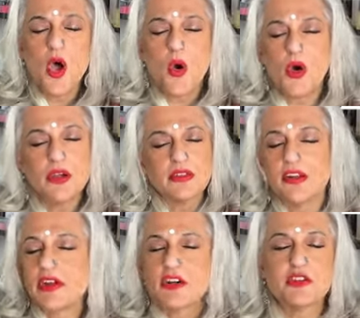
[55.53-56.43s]
or
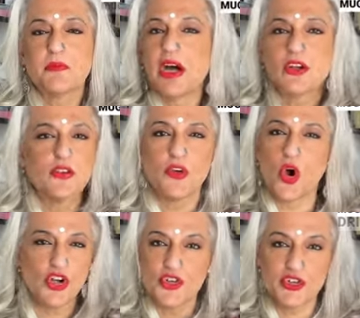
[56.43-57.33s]
around a mug of a
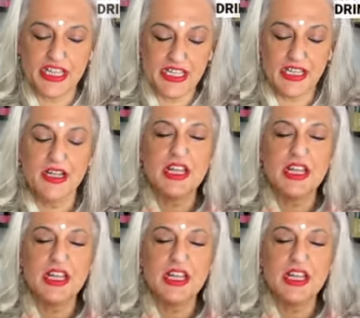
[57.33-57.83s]
hot drink,